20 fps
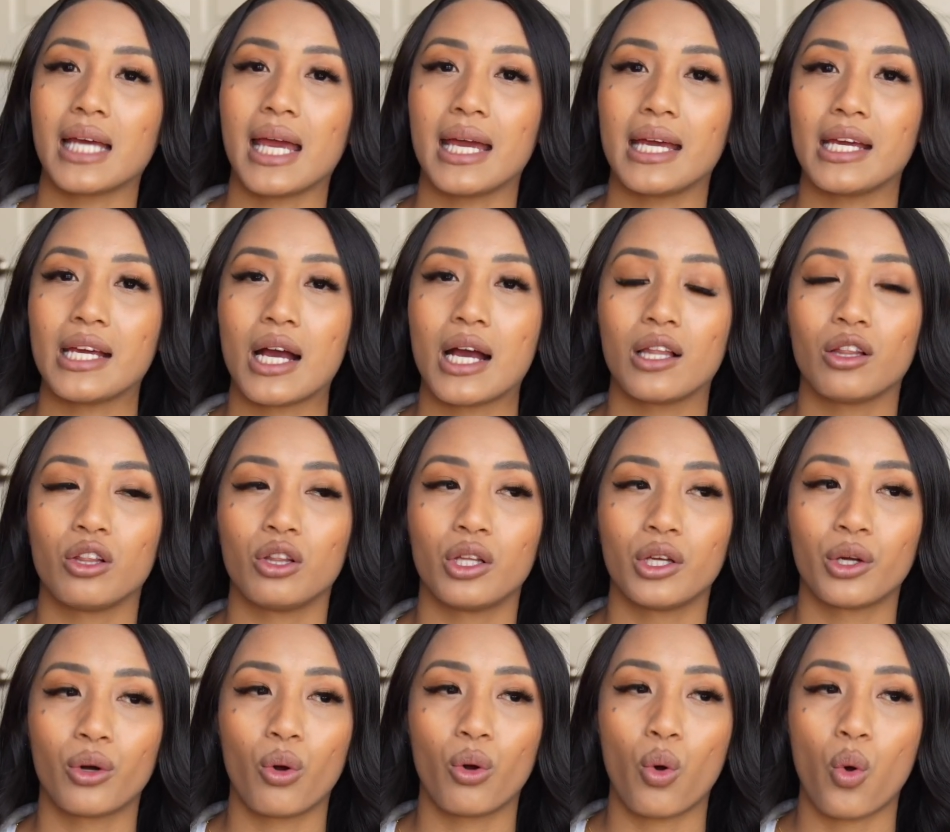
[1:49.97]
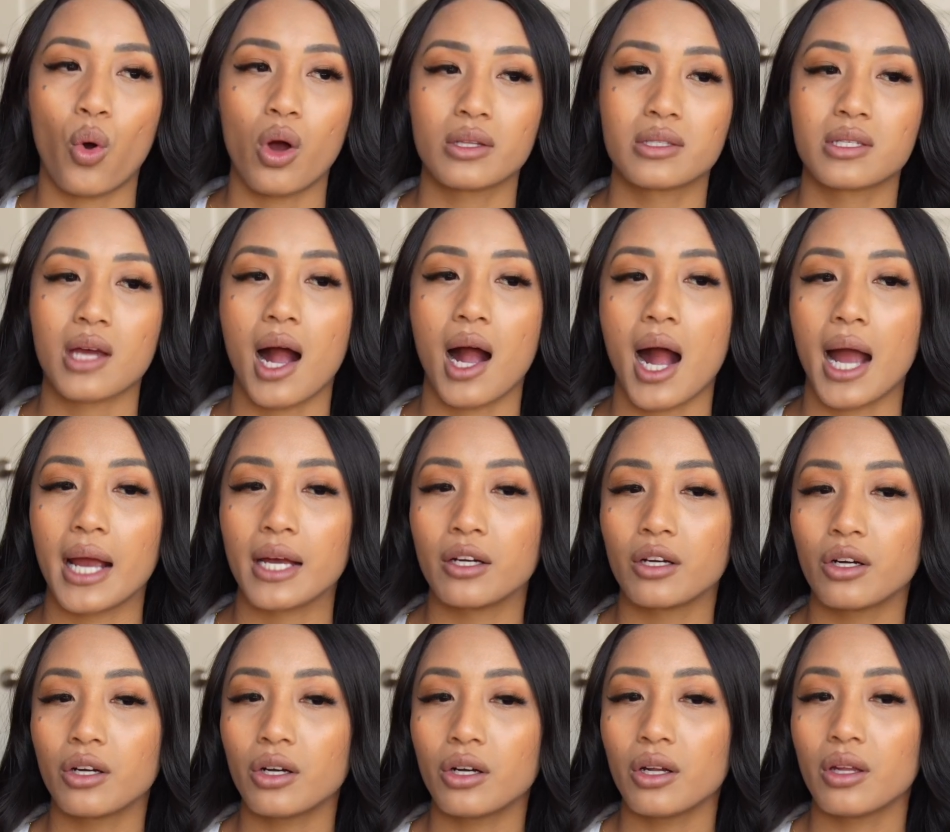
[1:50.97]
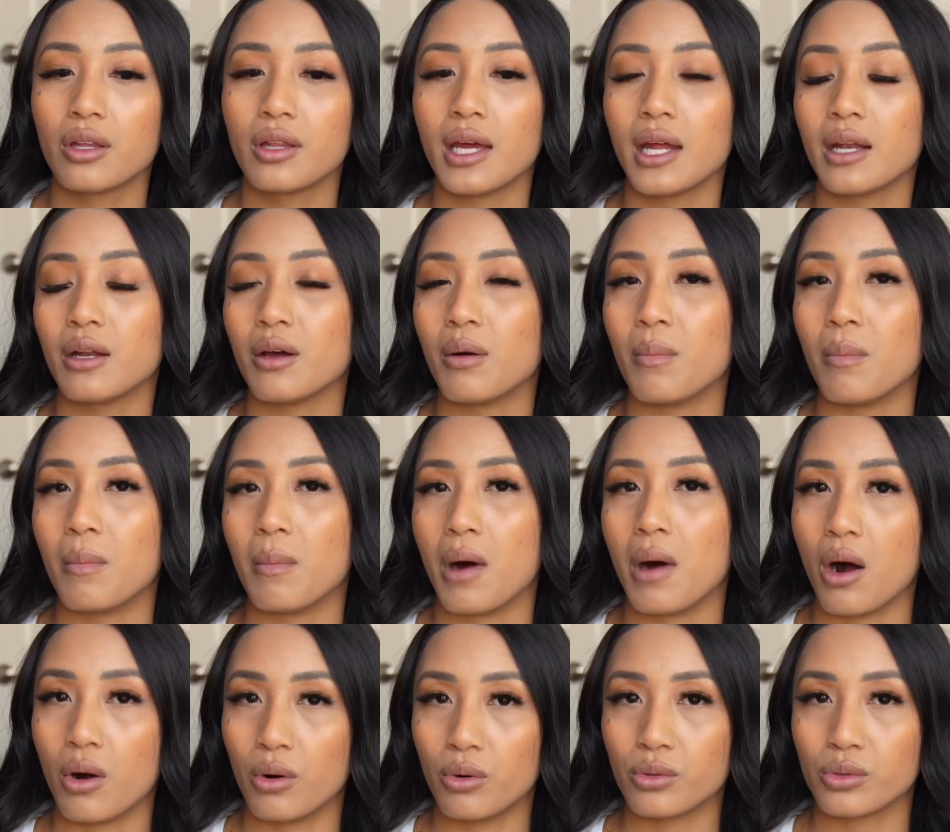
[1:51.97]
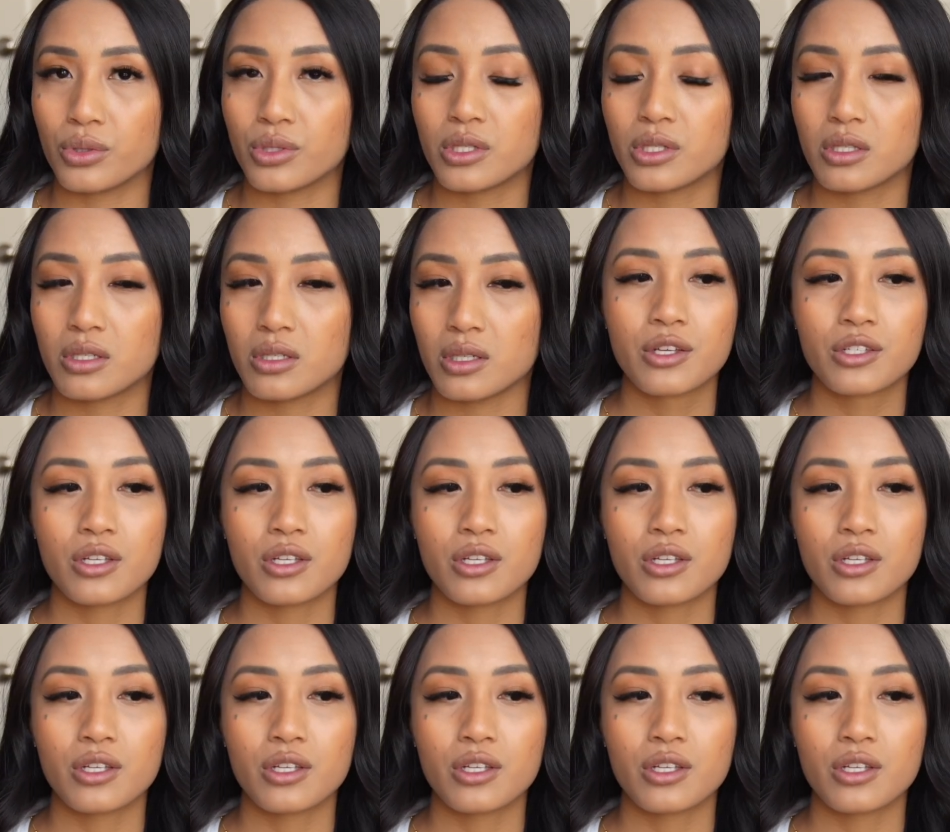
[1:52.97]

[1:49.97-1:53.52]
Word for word: a little tighter than most.